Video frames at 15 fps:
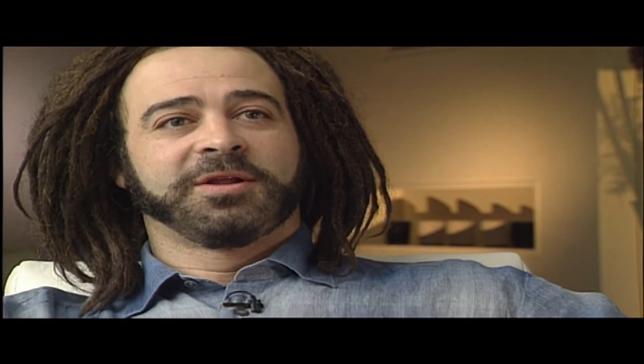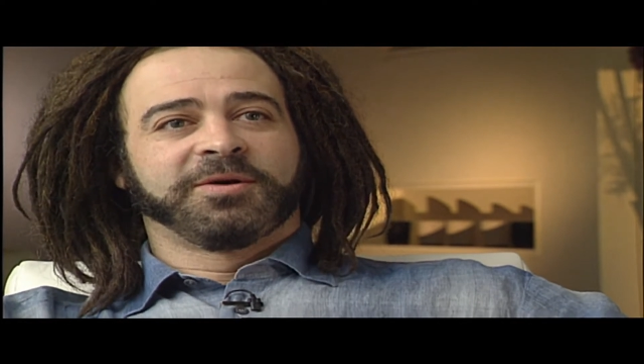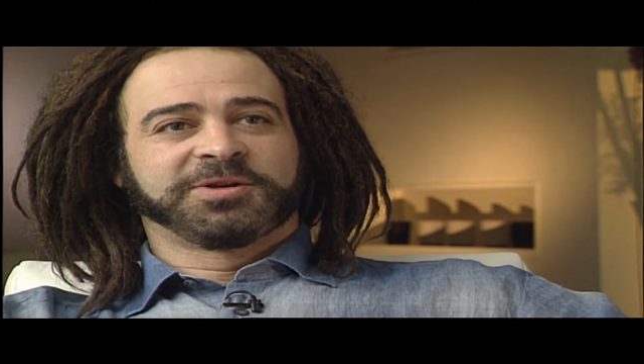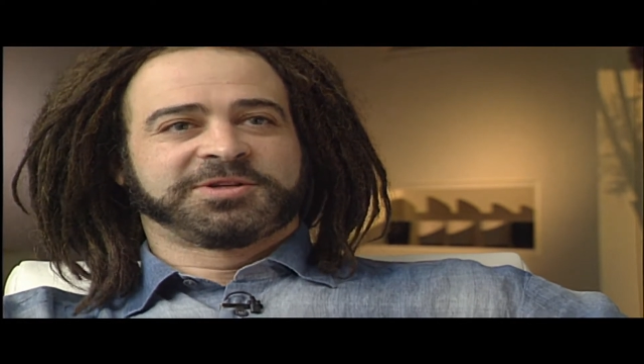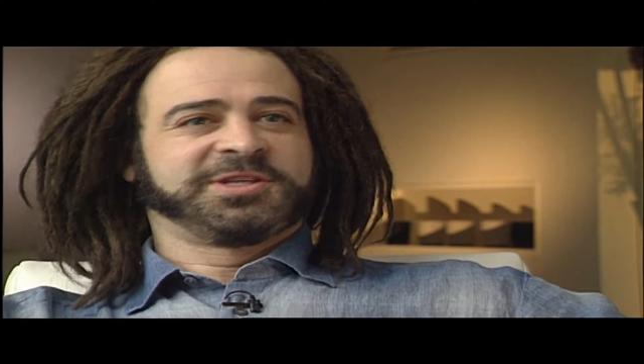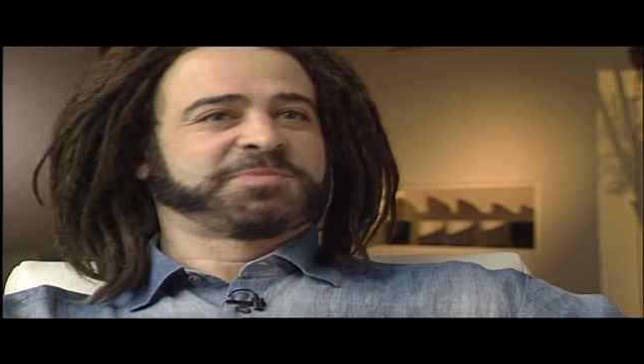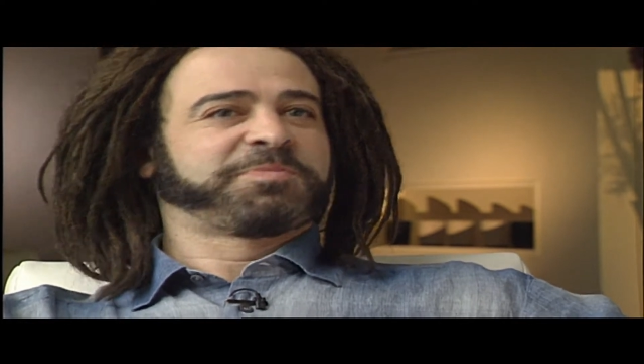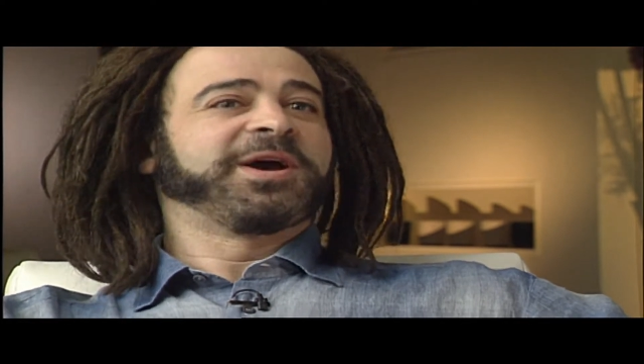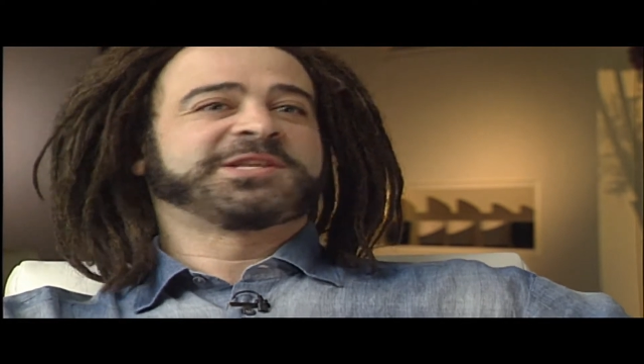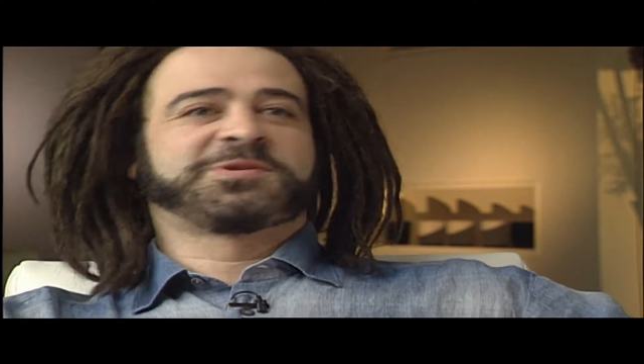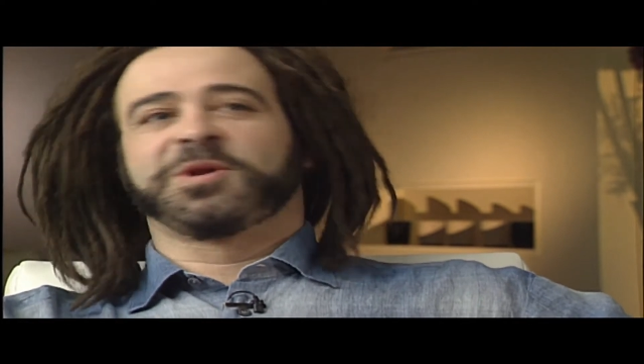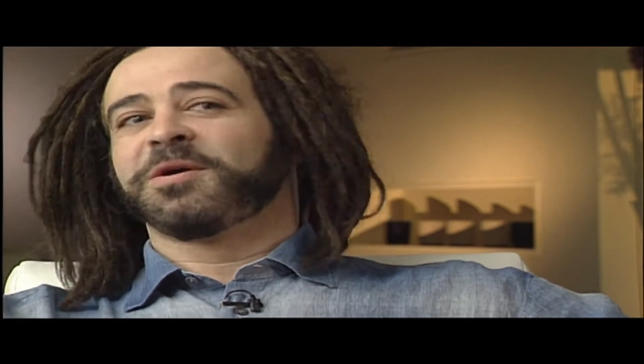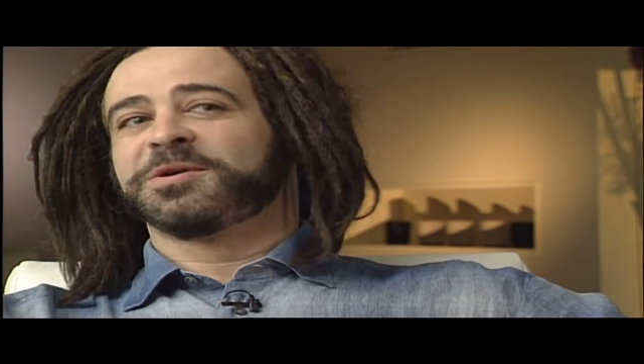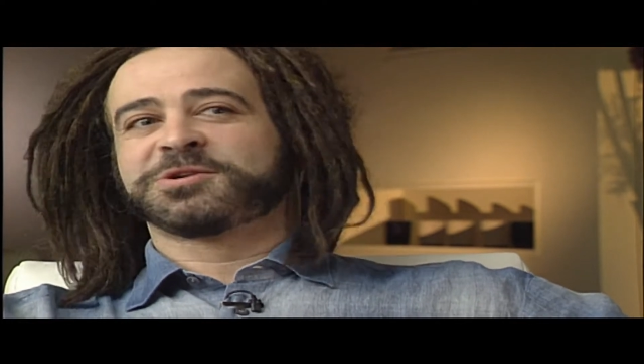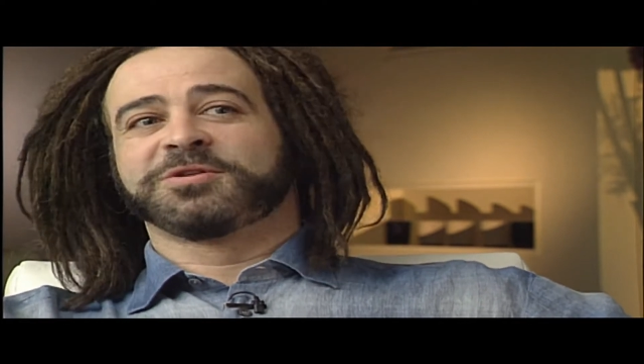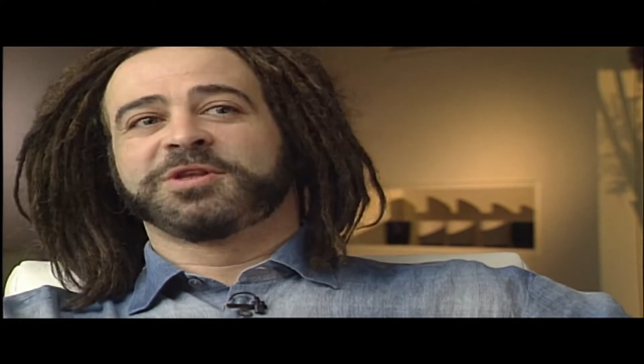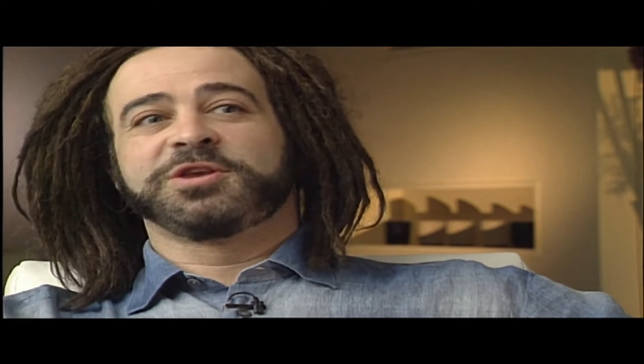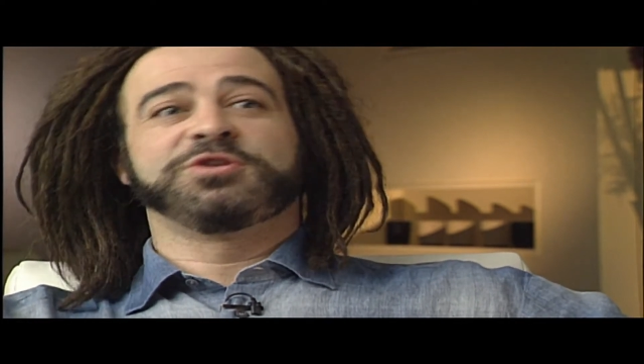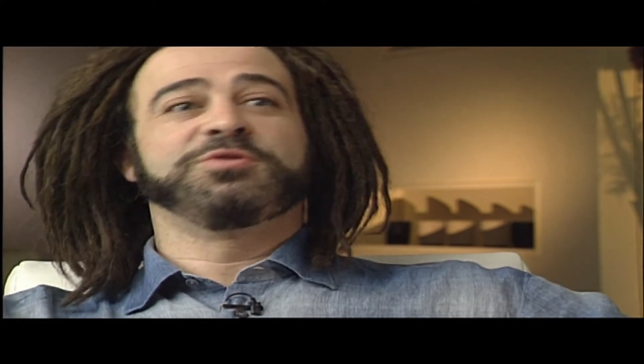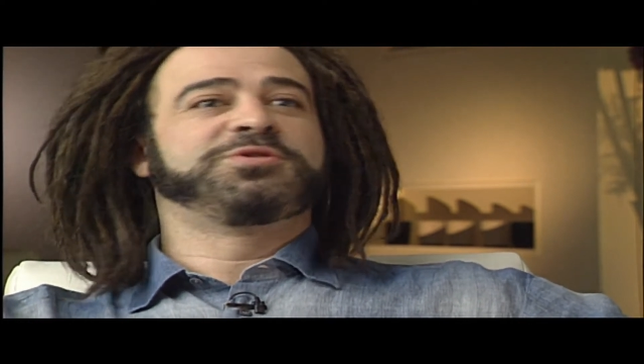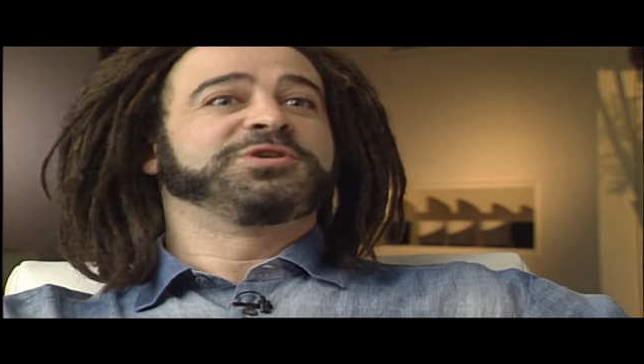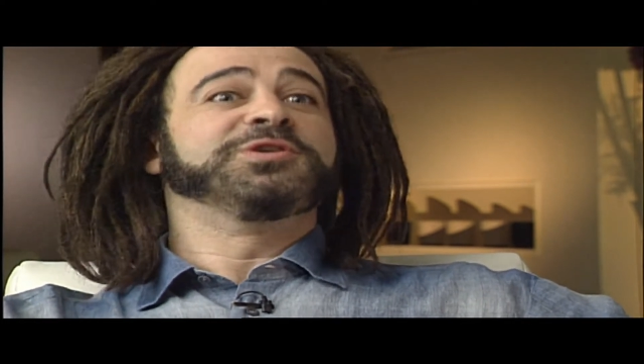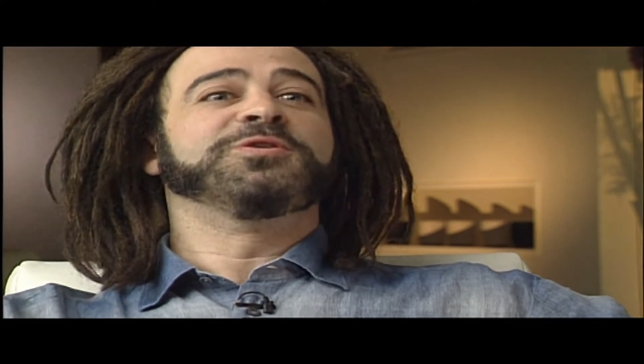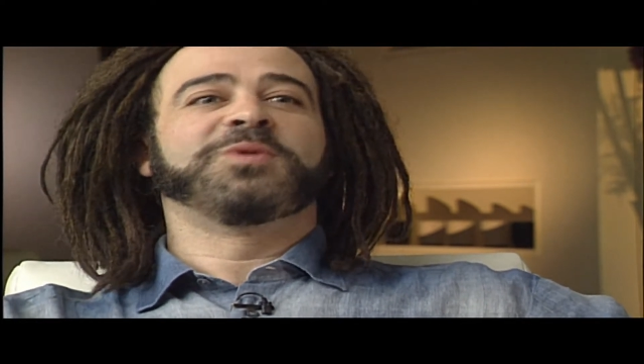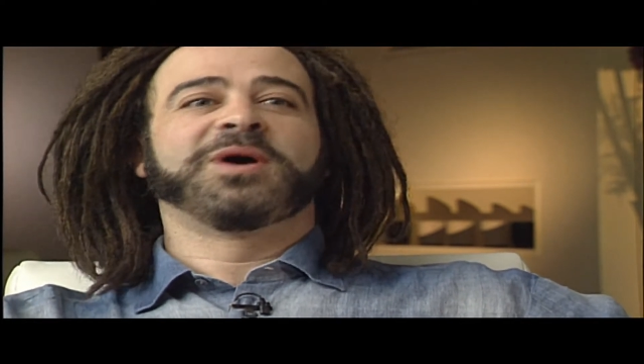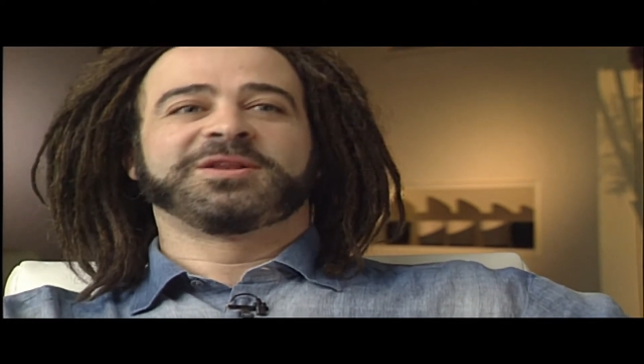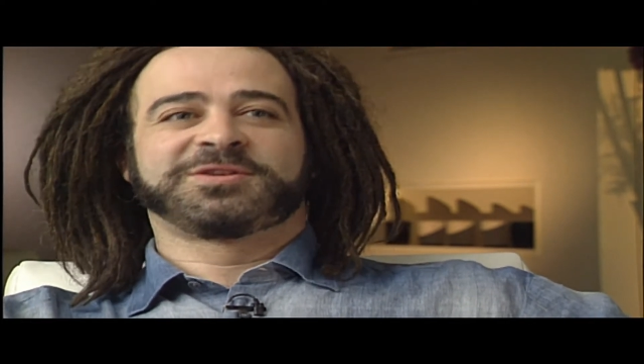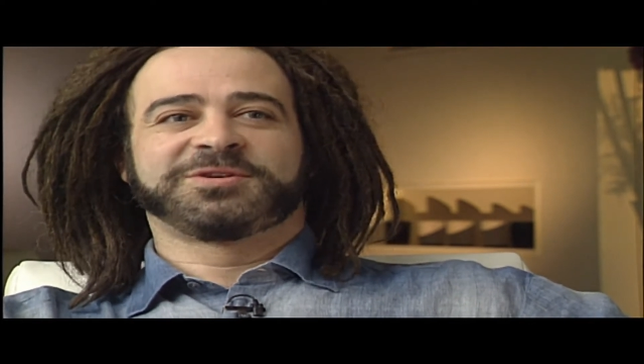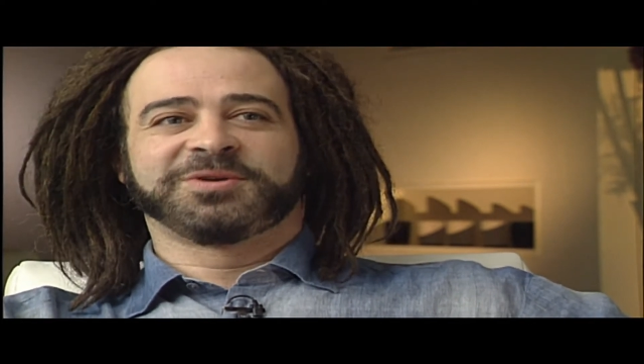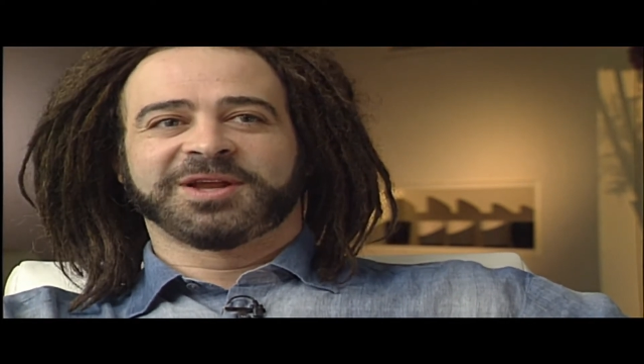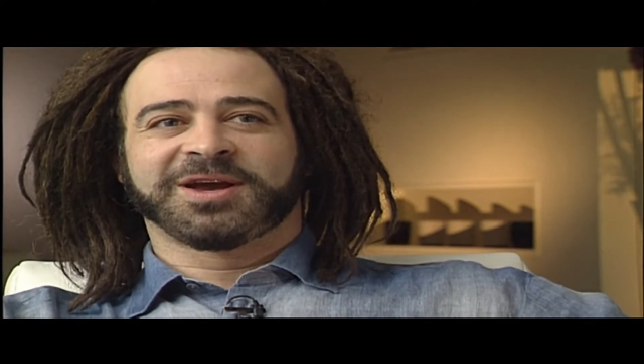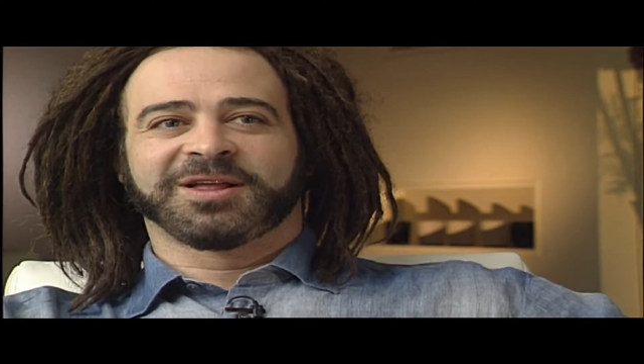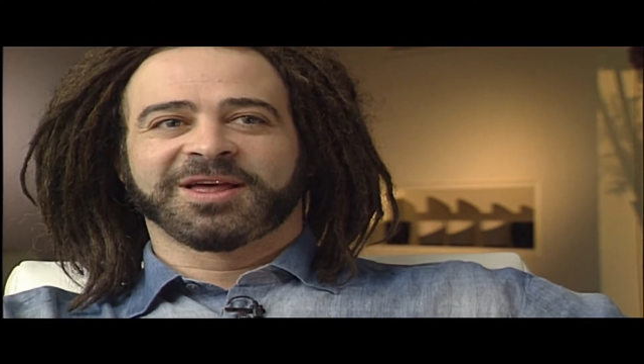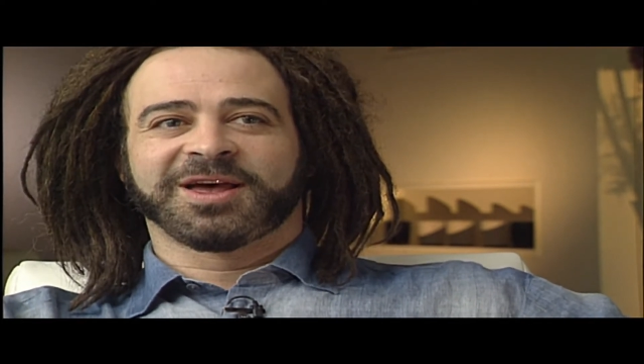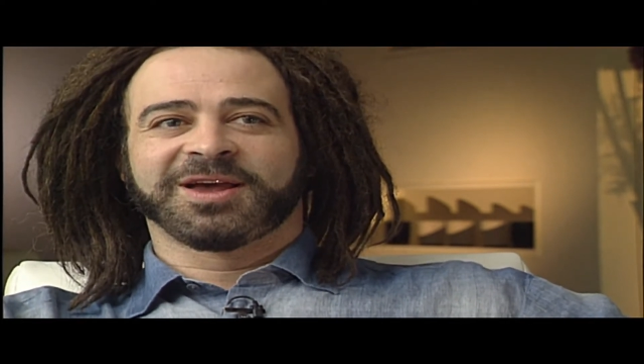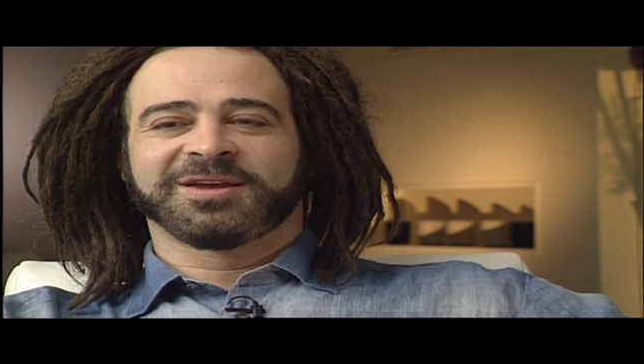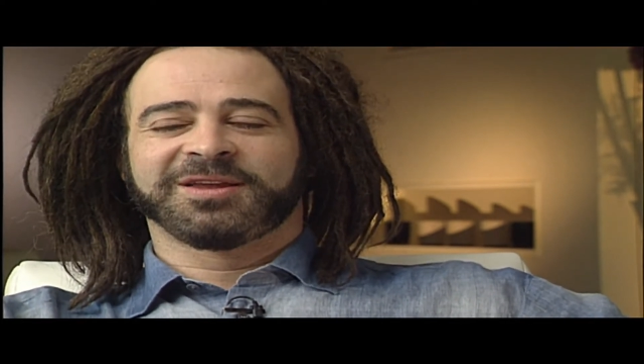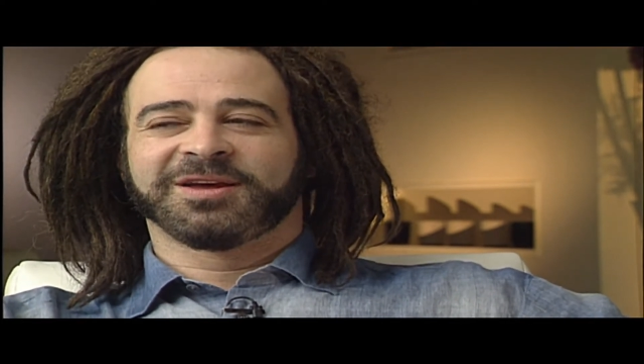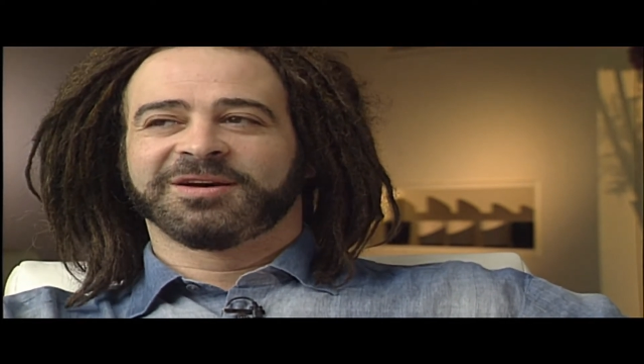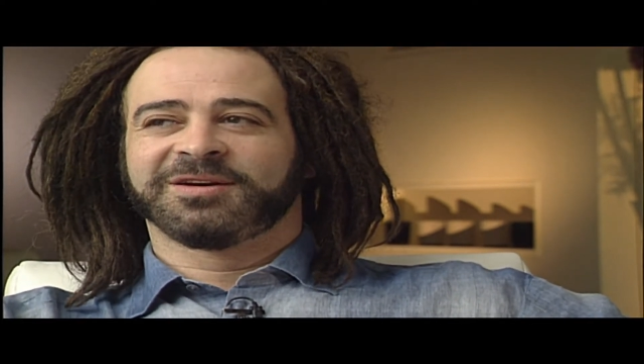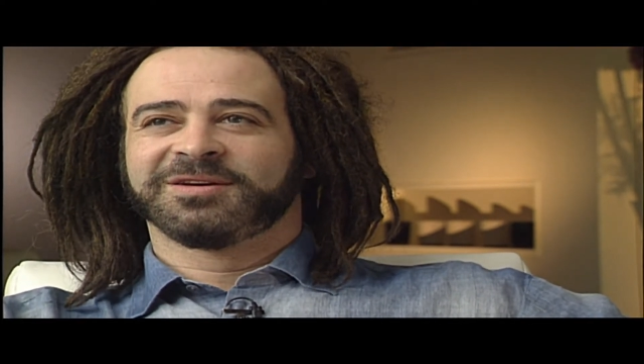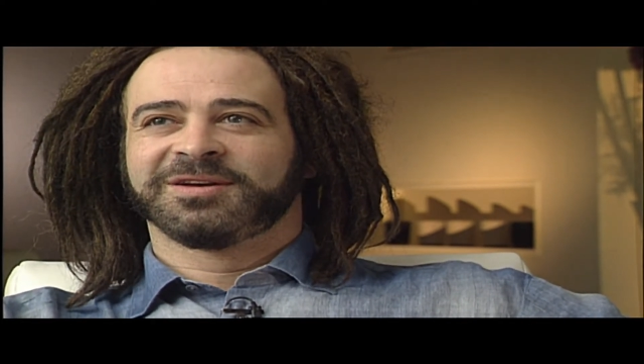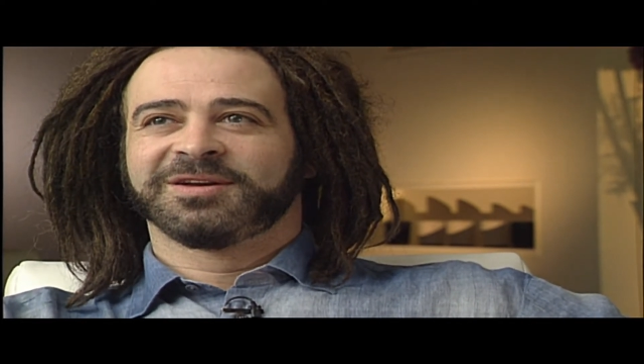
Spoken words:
which is this place we'd always heard that U2 went to in LA,